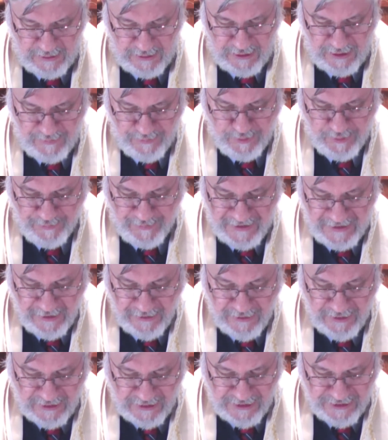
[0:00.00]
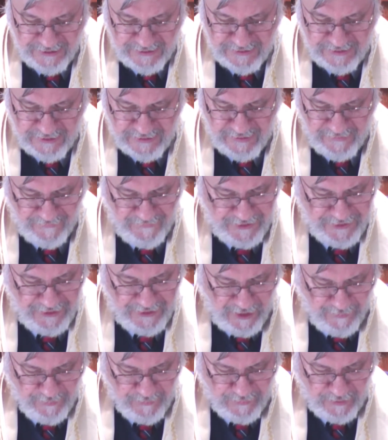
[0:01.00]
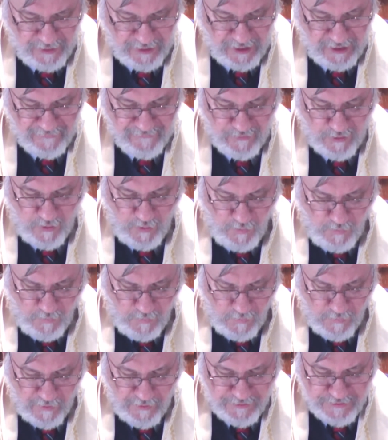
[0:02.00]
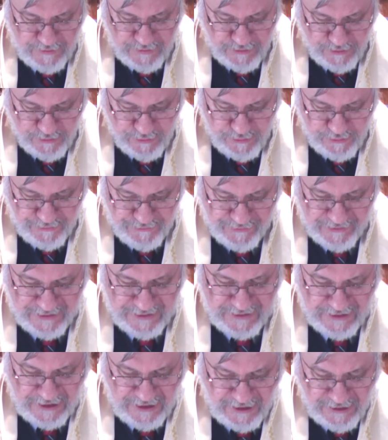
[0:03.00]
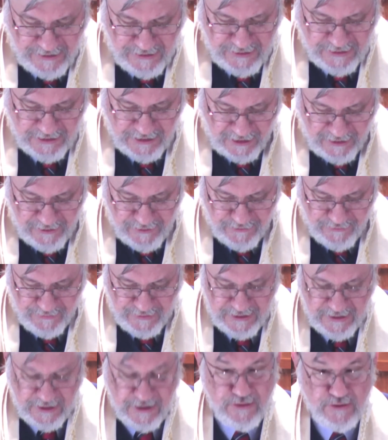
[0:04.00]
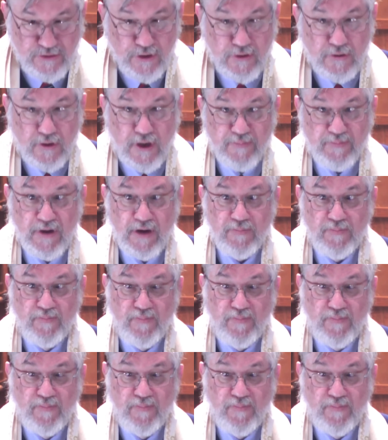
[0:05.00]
He prepared a list of the number of all the Jews in each country in Europe,